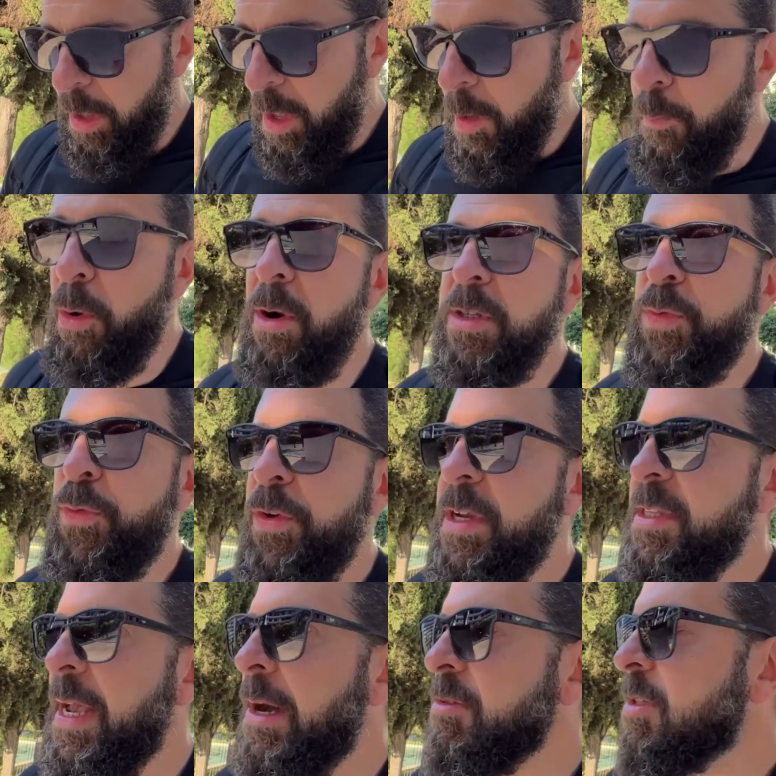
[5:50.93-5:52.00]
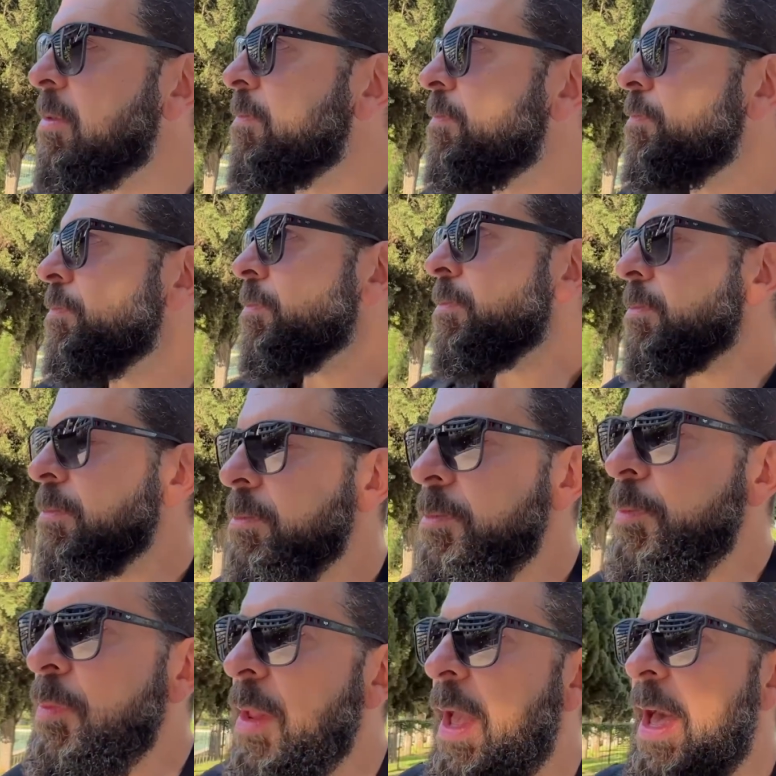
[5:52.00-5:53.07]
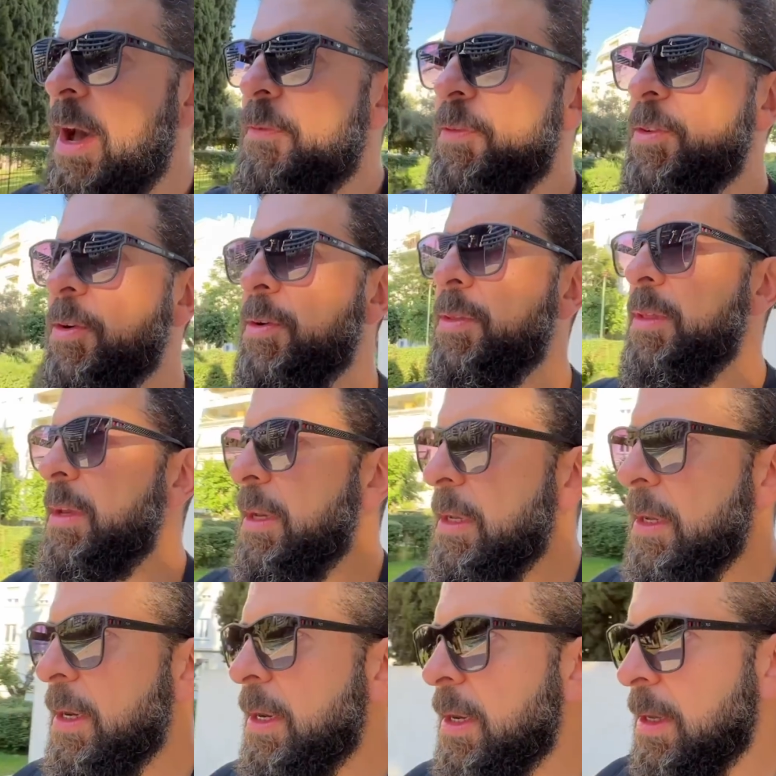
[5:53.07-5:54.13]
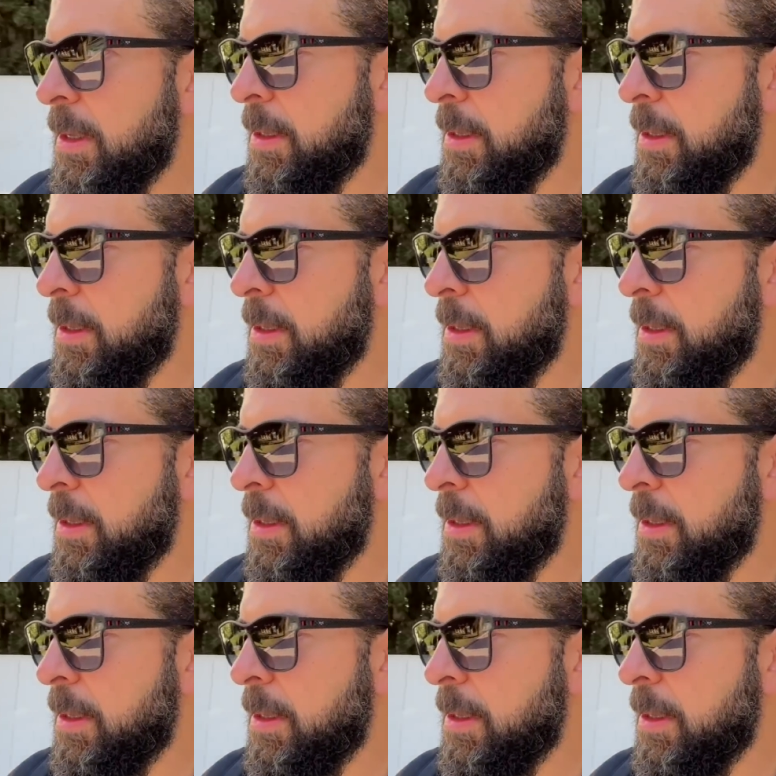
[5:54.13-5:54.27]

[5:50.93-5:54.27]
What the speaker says: Boris freaked out after the